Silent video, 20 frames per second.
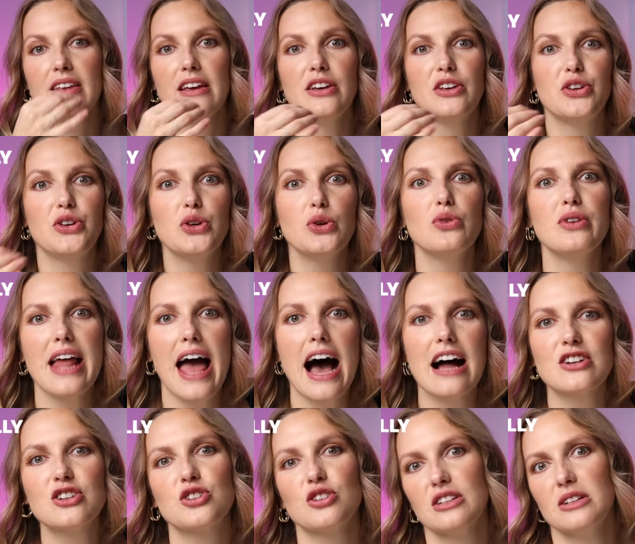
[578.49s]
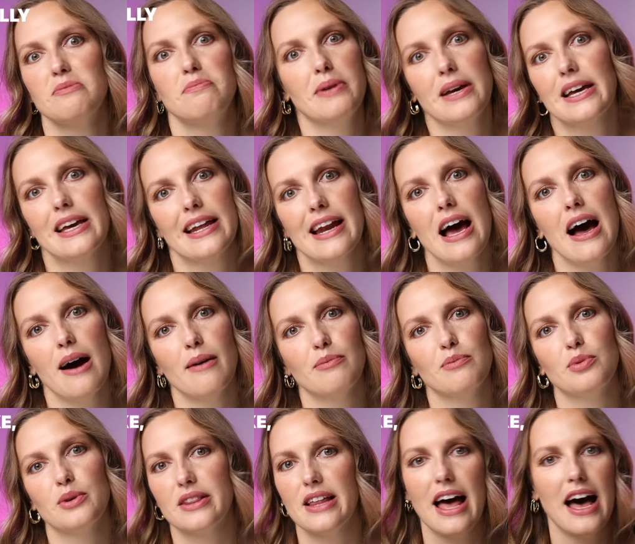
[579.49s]
You naturally pick it
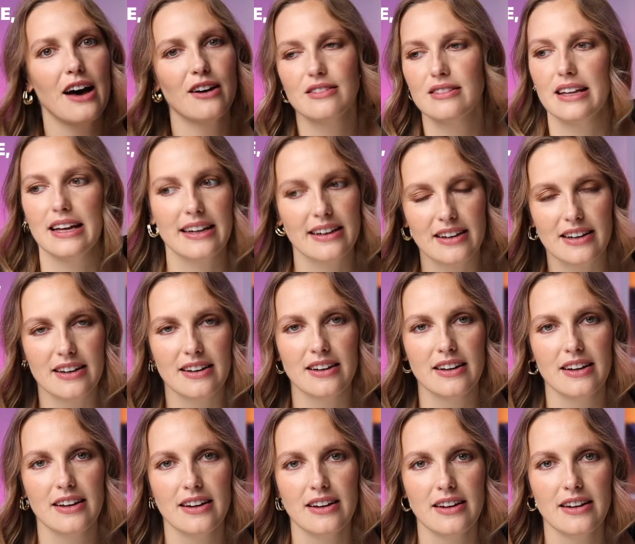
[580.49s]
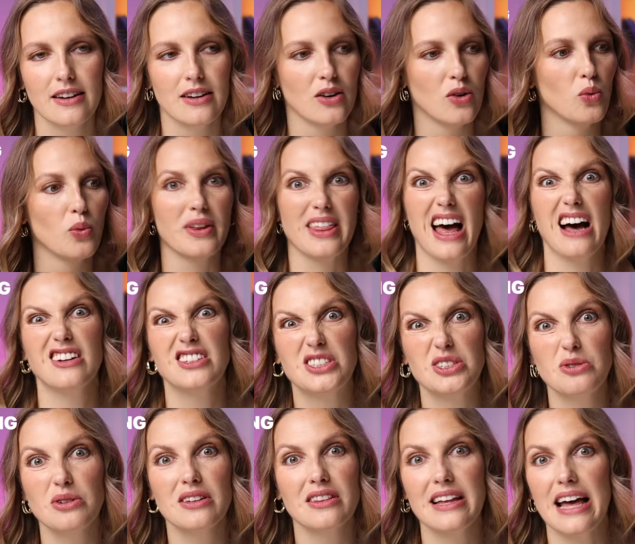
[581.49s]
up without
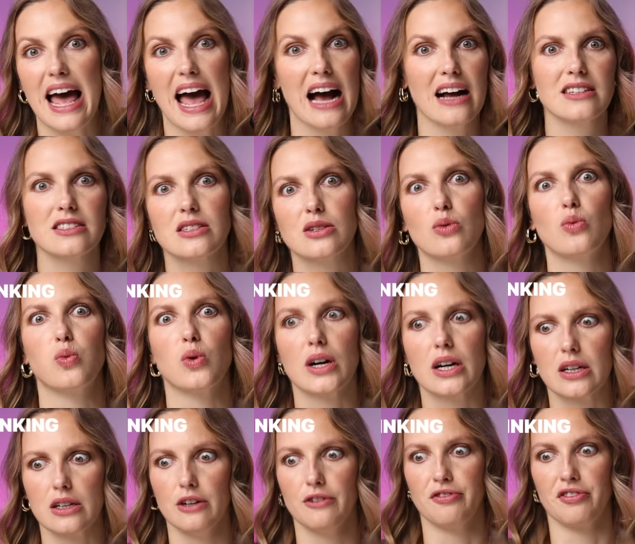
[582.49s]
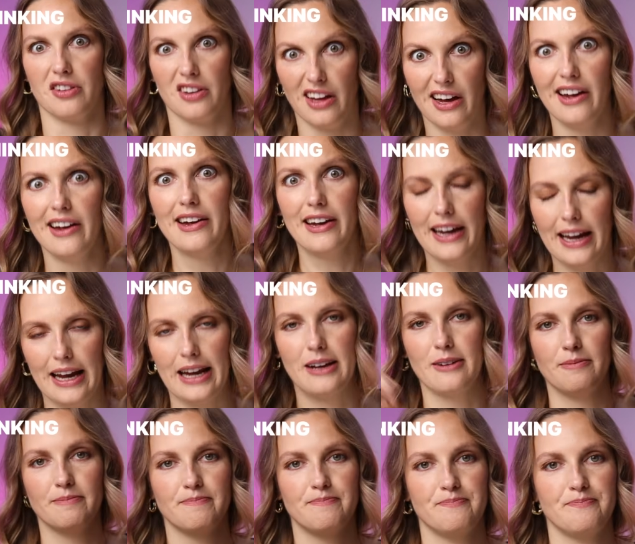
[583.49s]
doing the extra work of thinking.